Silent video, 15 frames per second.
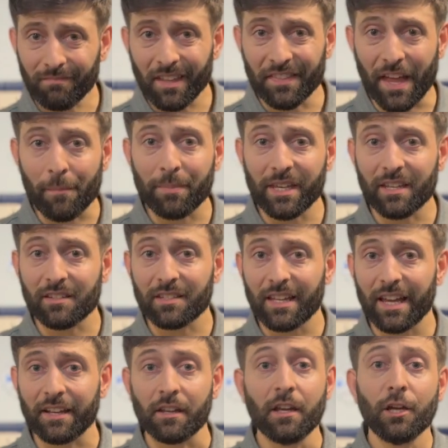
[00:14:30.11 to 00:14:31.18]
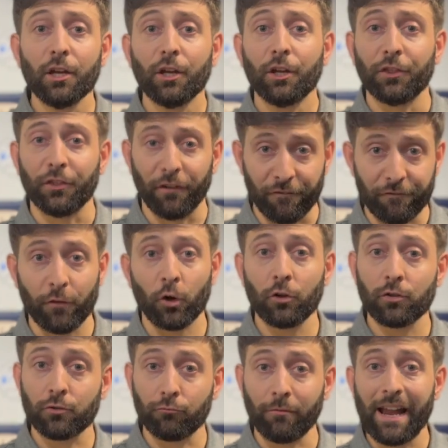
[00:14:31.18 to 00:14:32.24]
That being said, the
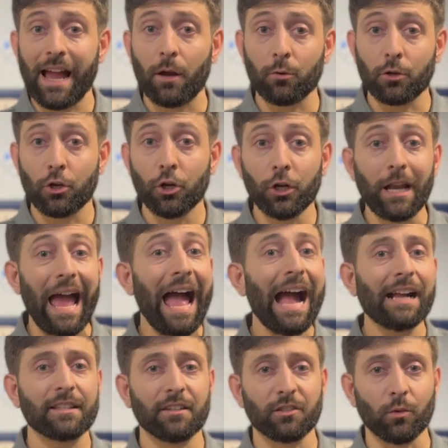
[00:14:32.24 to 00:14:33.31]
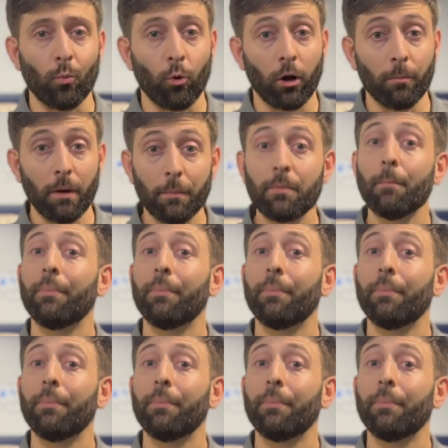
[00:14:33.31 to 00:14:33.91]
first round could act as a warm-up,